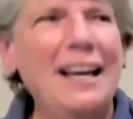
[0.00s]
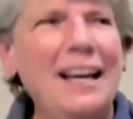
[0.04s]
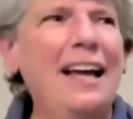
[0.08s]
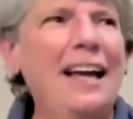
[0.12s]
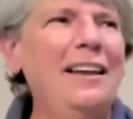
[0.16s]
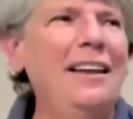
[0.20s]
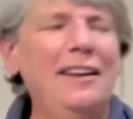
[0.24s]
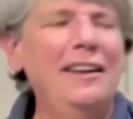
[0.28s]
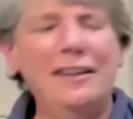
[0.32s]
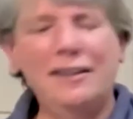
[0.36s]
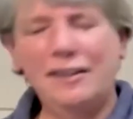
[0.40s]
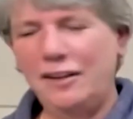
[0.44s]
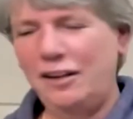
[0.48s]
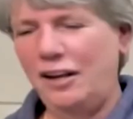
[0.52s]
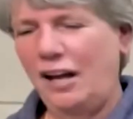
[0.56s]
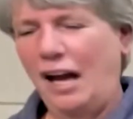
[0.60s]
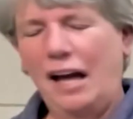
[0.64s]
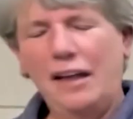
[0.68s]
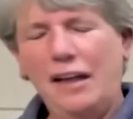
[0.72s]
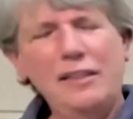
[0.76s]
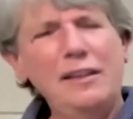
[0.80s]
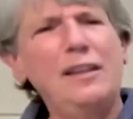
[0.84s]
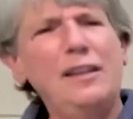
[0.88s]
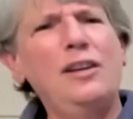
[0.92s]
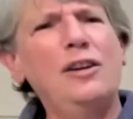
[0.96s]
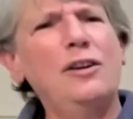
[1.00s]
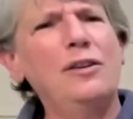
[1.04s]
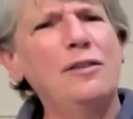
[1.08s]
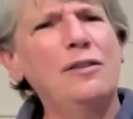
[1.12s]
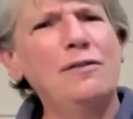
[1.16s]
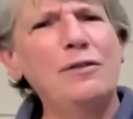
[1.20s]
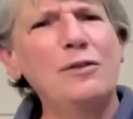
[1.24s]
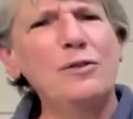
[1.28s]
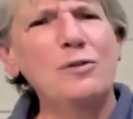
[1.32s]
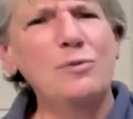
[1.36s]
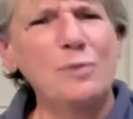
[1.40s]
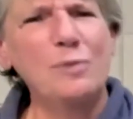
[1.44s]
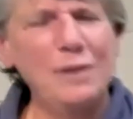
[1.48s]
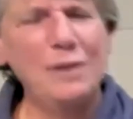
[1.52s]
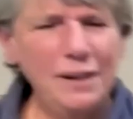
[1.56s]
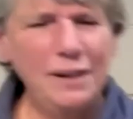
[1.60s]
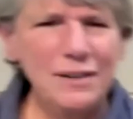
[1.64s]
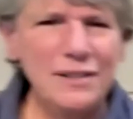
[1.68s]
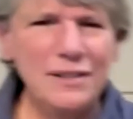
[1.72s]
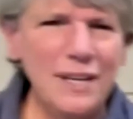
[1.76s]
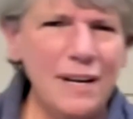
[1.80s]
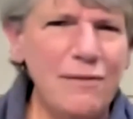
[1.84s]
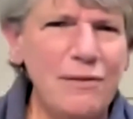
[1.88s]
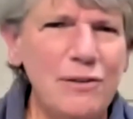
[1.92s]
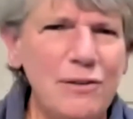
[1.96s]
I think you're the first one that
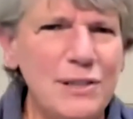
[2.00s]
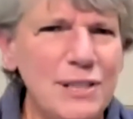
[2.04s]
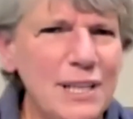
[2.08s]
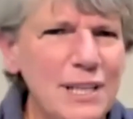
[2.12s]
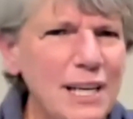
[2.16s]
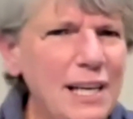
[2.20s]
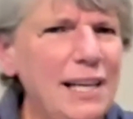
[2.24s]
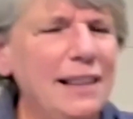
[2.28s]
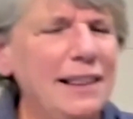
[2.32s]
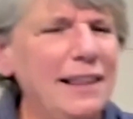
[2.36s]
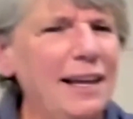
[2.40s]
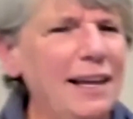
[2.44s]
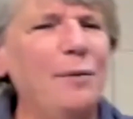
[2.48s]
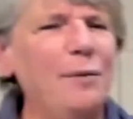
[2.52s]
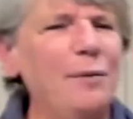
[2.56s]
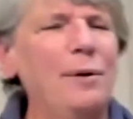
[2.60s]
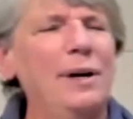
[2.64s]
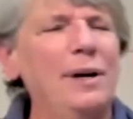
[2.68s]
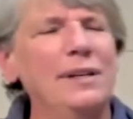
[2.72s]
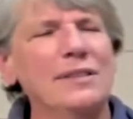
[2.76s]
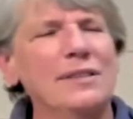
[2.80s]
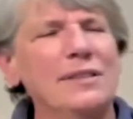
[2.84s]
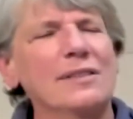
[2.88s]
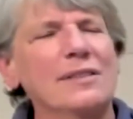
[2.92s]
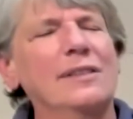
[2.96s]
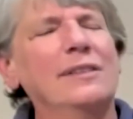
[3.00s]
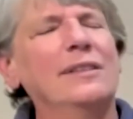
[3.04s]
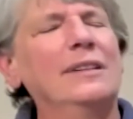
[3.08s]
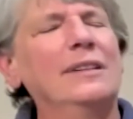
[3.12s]
has ever said it that way. So